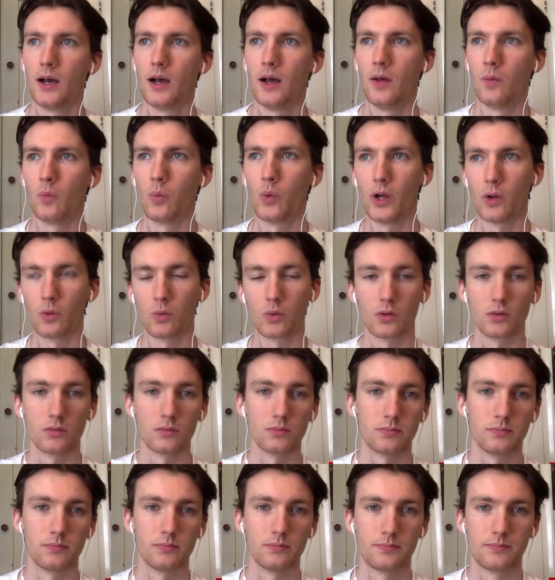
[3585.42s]
Will will
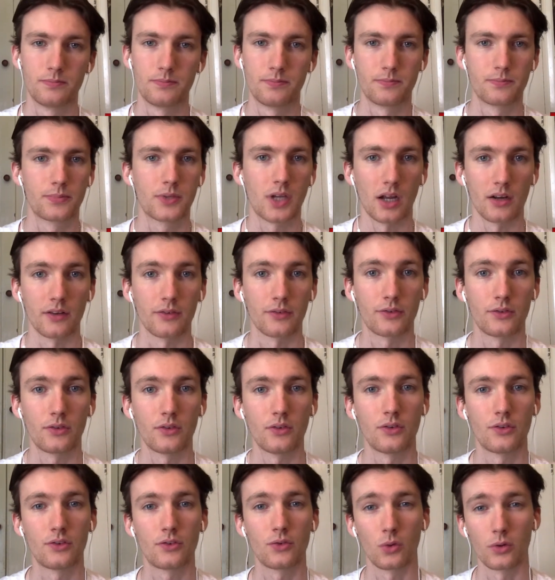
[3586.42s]
kind of
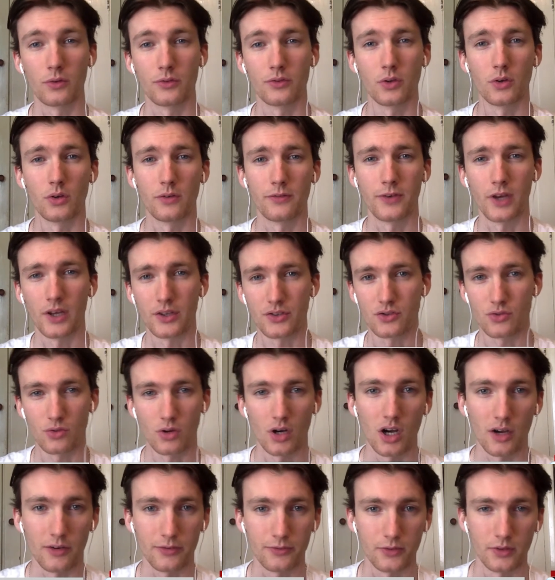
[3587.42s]
sort of do a first
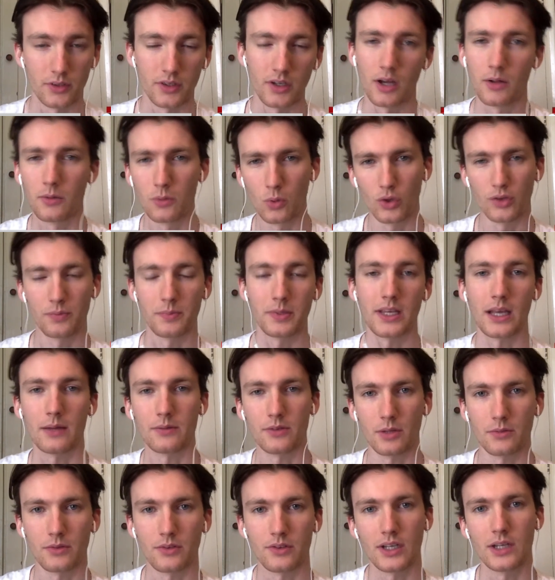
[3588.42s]
draft, and I'll always be kept
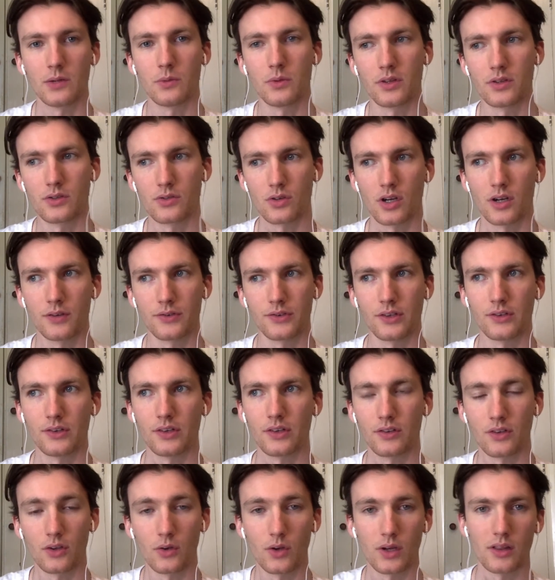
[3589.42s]
up to date with the drafts as
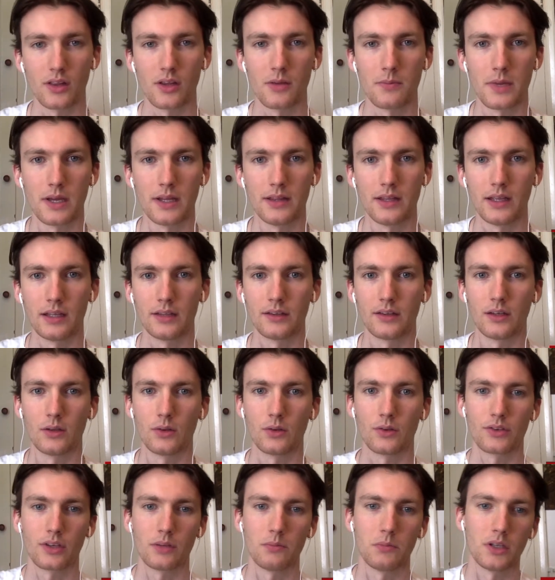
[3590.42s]
he's doing them, and then he'll
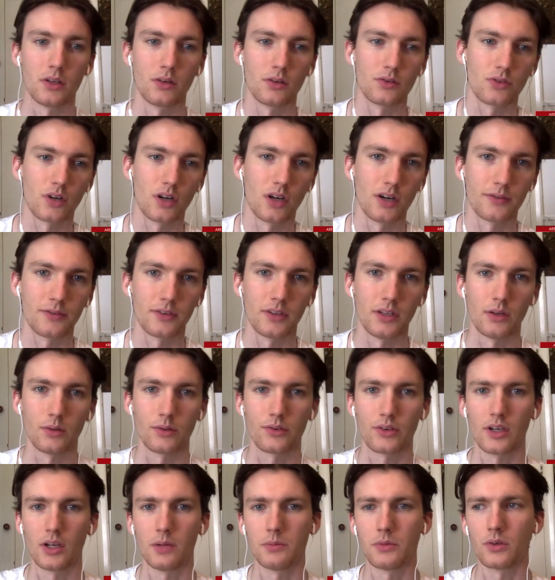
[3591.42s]
send me a draft and he'll
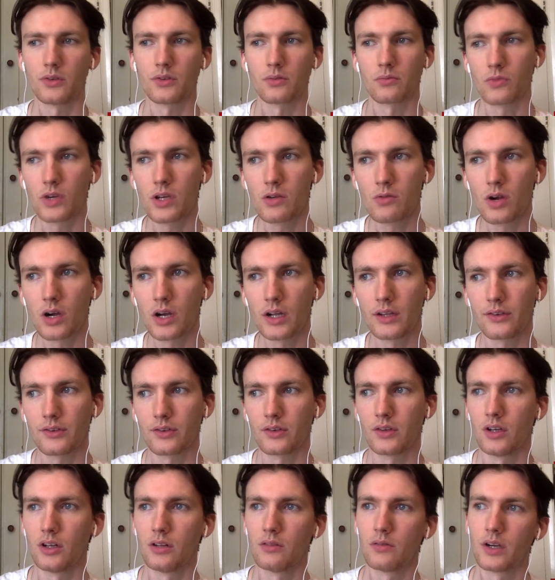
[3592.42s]
say I'm doing some rewrites,
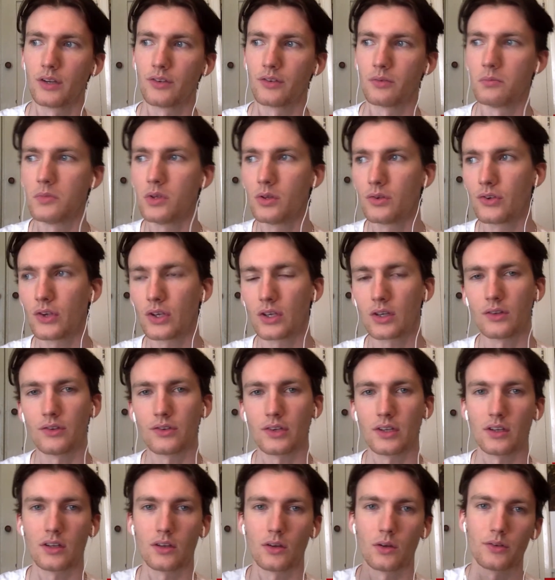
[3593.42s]
and I'll write some music and
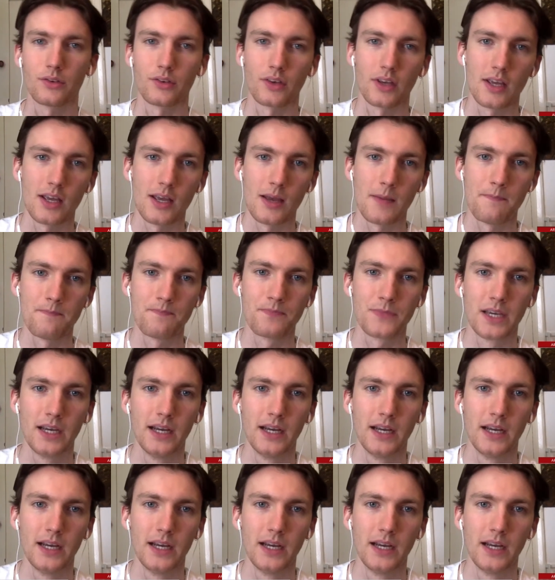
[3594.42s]
send it on to him.